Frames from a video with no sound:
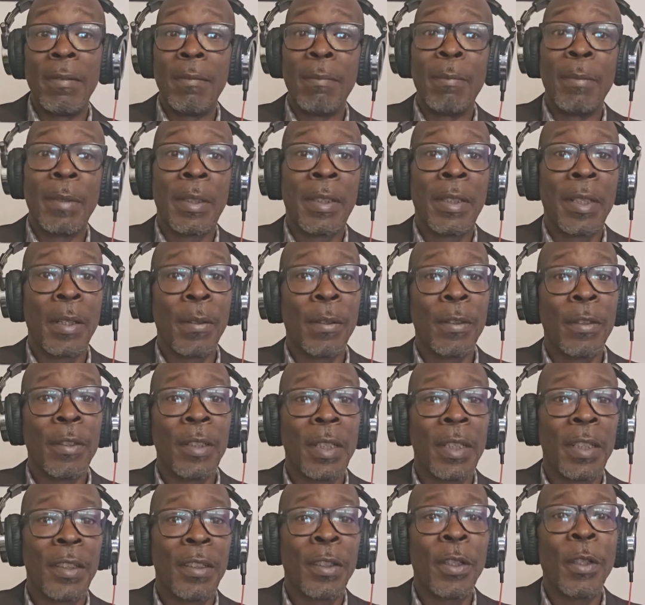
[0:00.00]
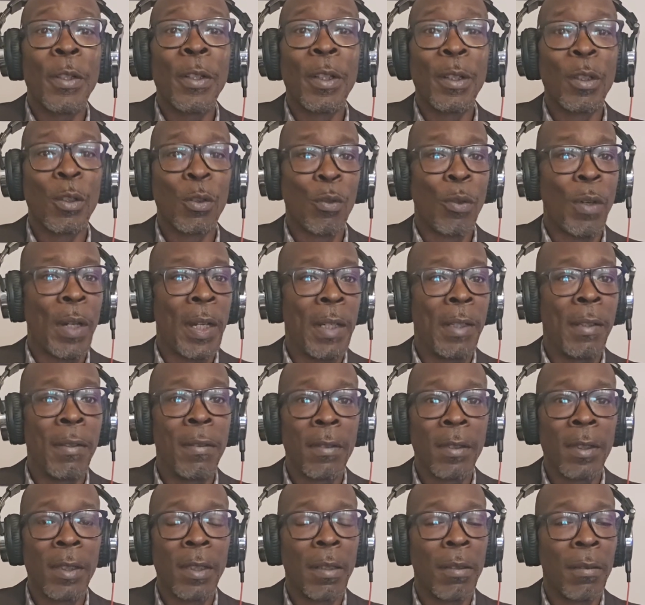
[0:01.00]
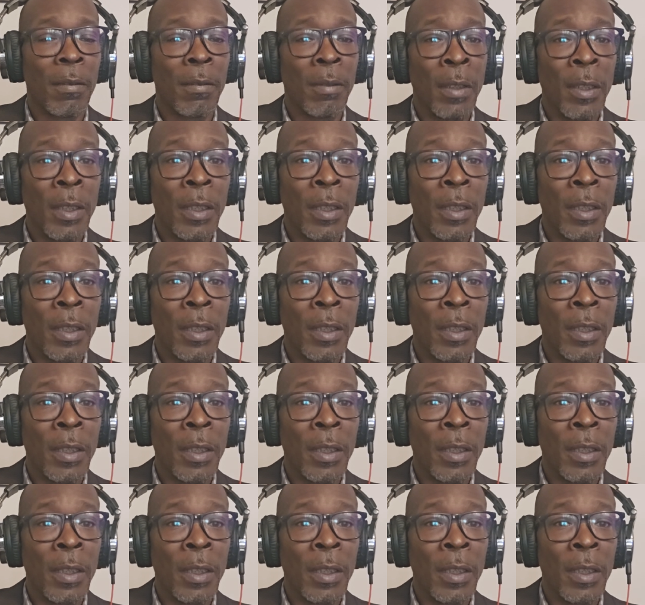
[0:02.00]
Materials of their shirt are great. So